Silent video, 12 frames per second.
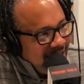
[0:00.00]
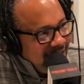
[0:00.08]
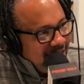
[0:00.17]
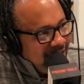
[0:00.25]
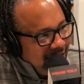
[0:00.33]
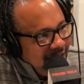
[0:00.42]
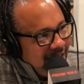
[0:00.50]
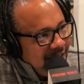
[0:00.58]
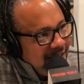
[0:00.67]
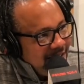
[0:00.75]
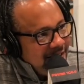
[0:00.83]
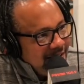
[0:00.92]

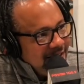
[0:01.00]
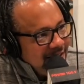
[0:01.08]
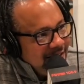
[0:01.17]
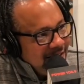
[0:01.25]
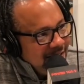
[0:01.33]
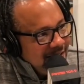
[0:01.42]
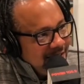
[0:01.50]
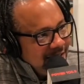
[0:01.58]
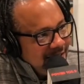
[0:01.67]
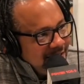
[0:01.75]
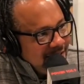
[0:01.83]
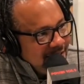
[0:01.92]

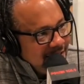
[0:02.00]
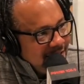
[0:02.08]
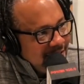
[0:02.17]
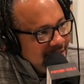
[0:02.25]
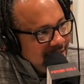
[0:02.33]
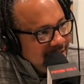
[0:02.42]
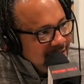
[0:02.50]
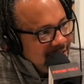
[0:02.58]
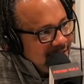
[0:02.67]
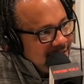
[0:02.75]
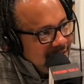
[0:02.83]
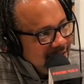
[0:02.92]

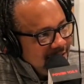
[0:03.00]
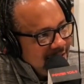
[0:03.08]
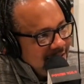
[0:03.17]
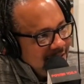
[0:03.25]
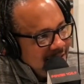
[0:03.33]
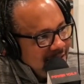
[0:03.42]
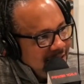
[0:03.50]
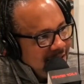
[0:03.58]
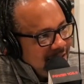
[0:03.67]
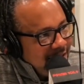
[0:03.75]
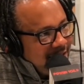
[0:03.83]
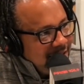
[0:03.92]

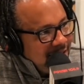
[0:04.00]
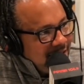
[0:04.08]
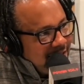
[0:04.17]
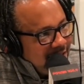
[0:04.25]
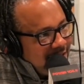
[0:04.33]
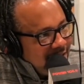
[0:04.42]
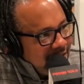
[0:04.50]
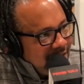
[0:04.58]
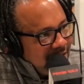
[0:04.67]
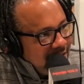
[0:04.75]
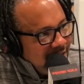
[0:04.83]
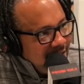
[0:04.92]
[no speech]